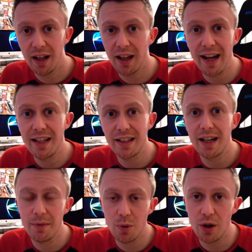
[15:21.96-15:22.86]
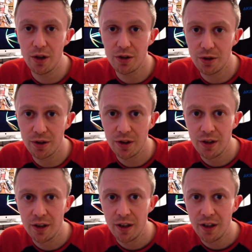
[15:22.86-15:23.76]
I like to get my work done.
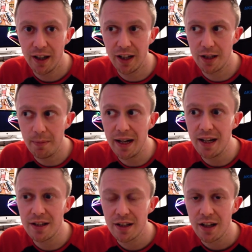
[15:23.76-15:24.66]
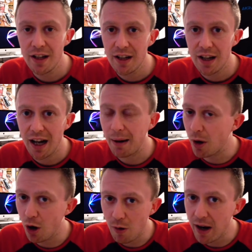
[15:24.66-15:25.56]
And at the minute, I'm
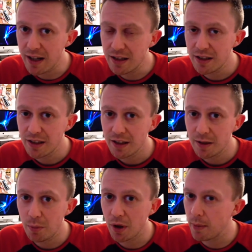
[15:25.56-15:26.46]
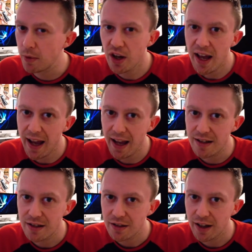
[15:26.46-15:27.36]
all right, but I'm not
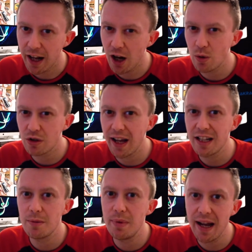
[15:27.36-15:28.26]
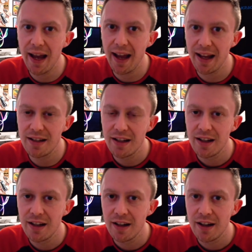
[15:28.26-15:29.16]
ahead. And I always like to be ahead
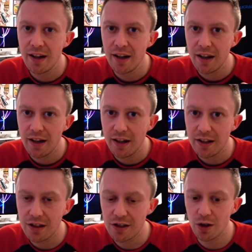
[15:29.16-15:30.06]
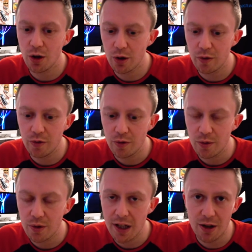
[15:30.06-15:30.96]
to sort of,
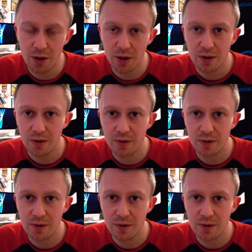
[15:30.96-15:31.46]
you know,